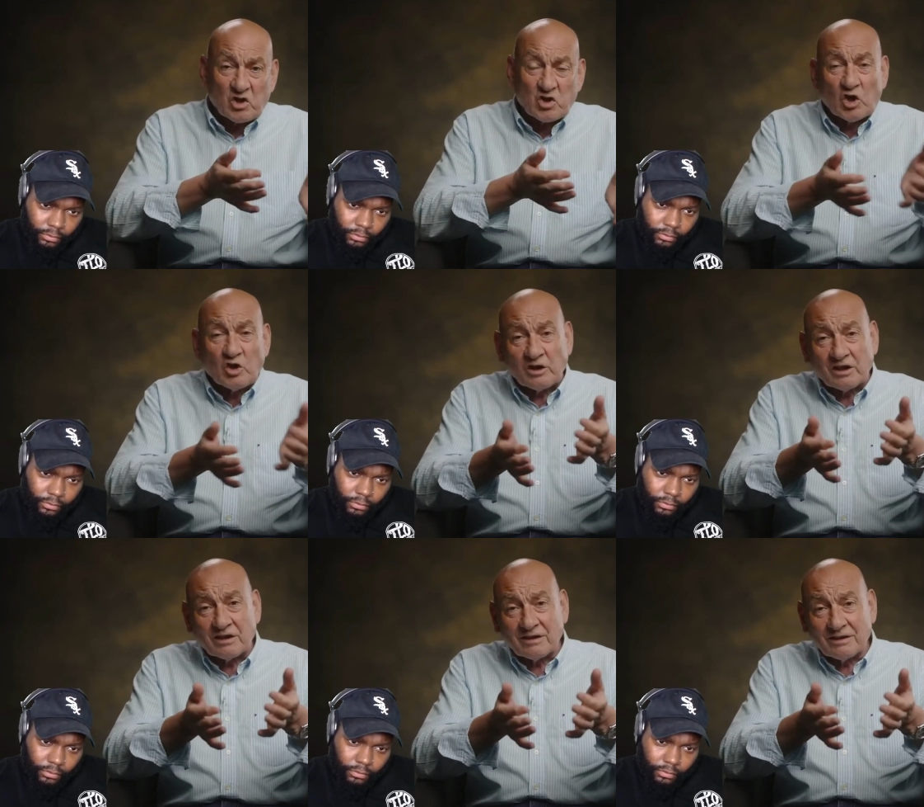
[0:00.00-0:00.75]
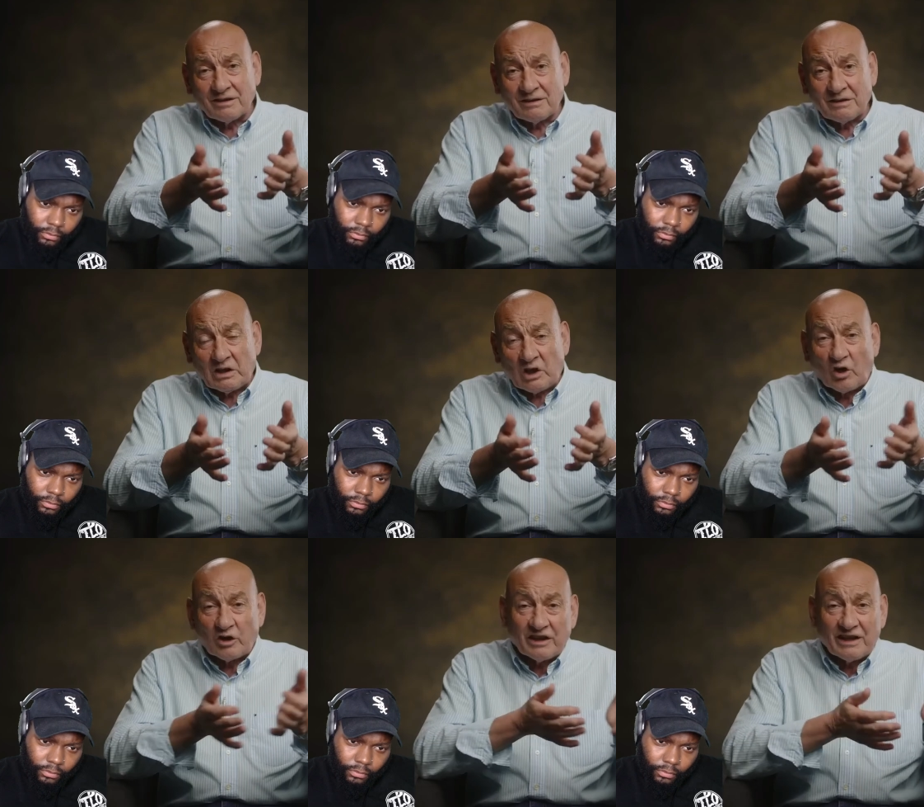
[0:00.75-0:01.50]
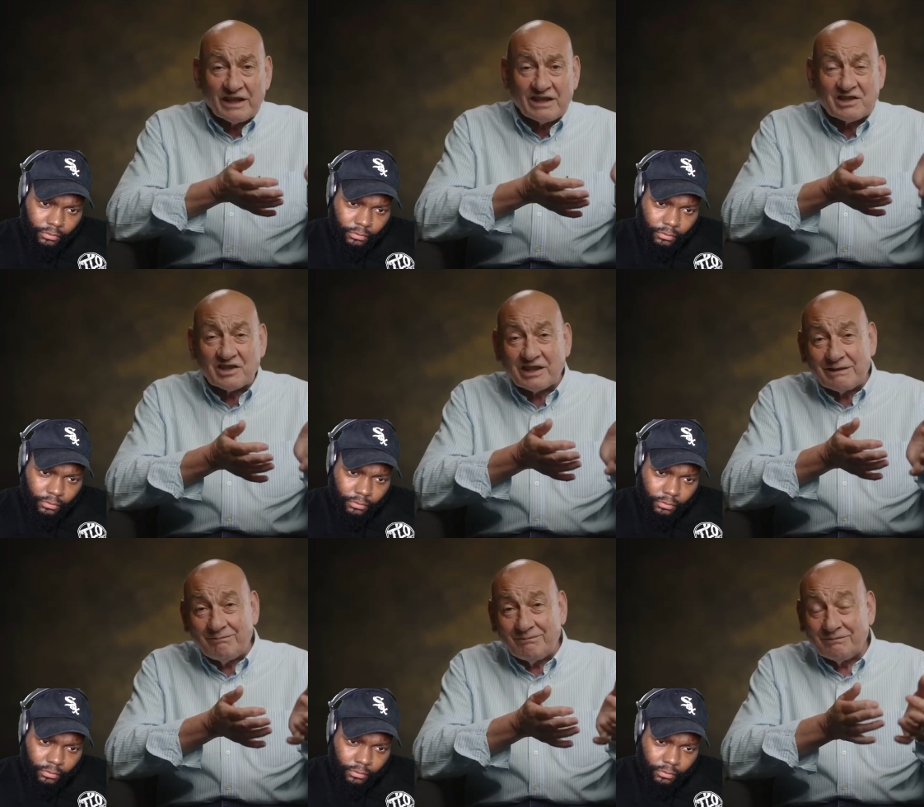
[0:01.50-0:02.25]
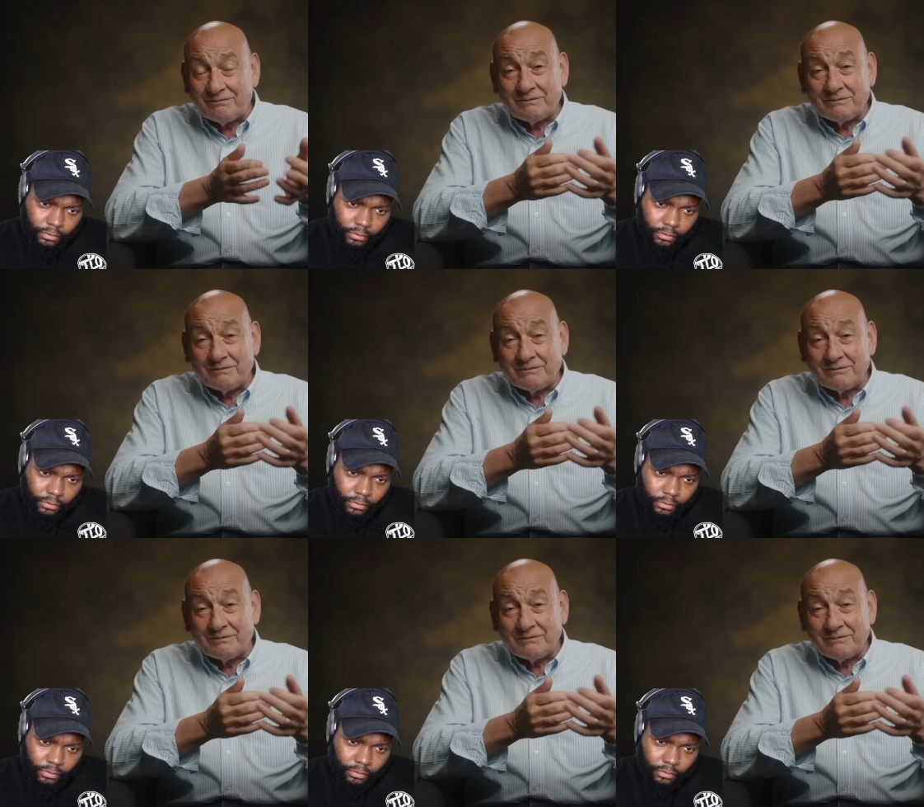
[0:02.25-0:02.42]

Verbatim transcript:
Speaker 1: drunk, organised crime.